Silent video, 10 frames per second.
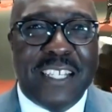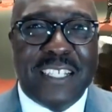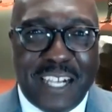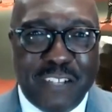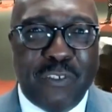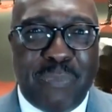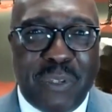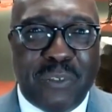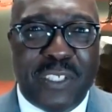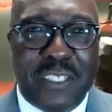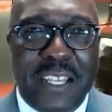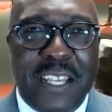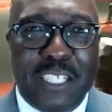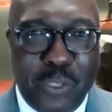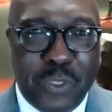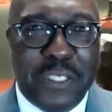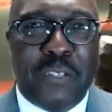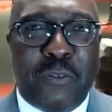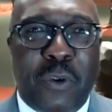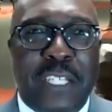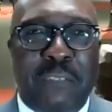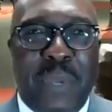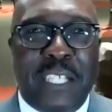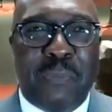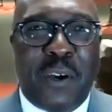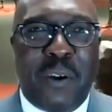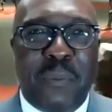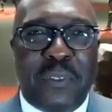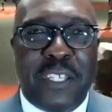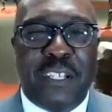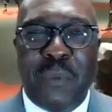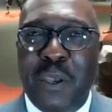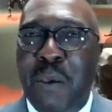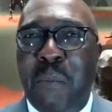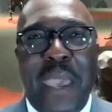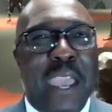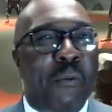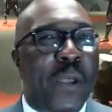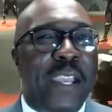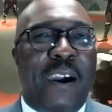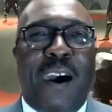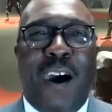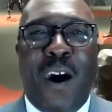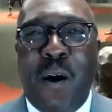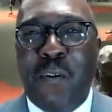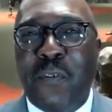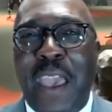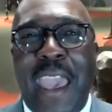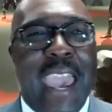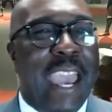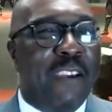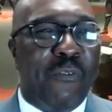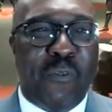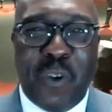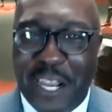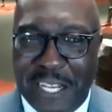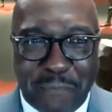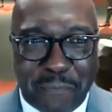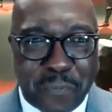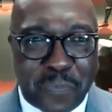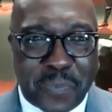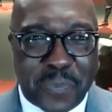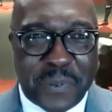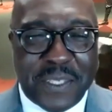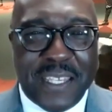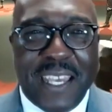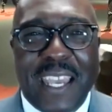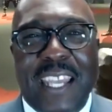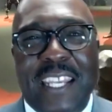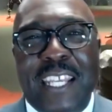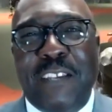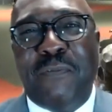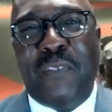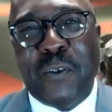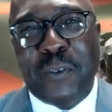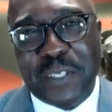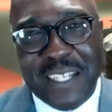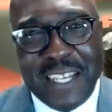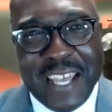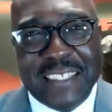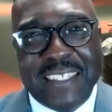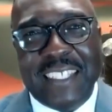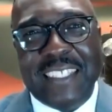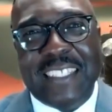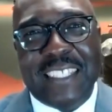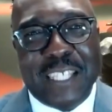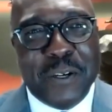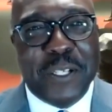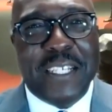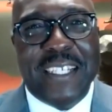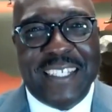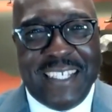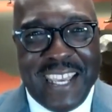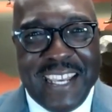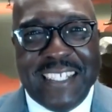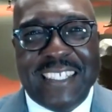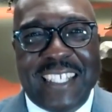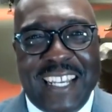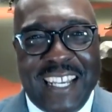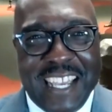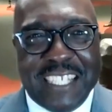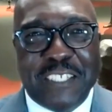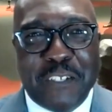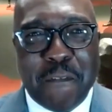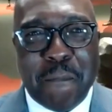contribution to the Negro Leagues Baseball Museum. Man, we are off and running. And then, folks, less than 30 days later,